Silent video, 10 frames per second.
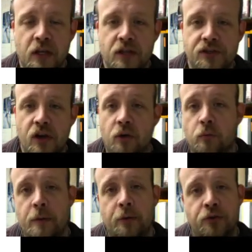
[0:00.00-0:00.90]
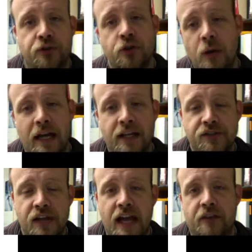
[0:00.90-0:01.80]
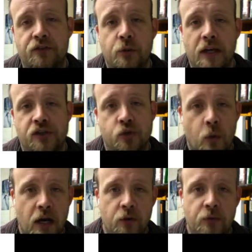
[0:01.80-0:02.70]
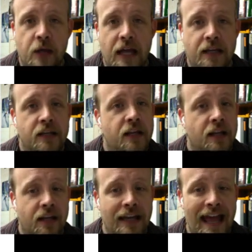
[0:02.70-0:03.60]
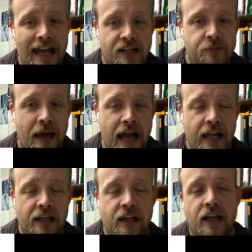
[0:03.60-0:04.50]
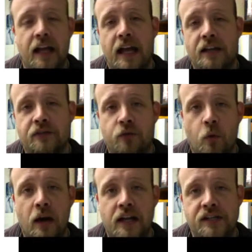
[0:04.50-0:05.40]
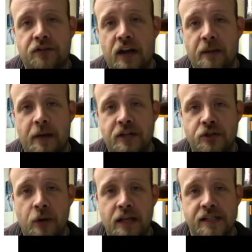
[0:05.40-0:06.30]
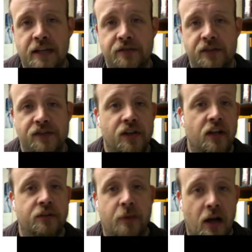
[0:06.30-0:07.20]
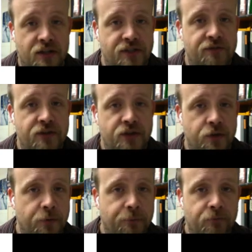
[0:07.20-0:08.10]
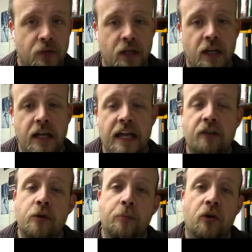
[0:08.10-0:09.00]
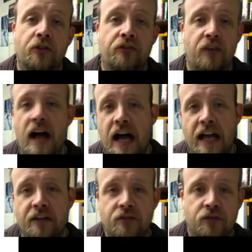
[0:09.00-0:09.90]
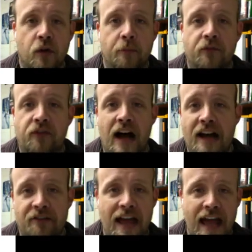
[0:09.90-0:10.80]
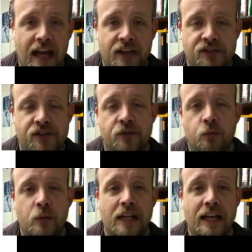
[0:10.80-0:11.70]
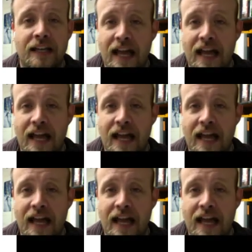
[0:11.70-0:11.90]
So we pull 2x out of 2x squared, we get an x back, and 4x divided by 2x gives us a positive 2. If we pull 5 from 5x, we get an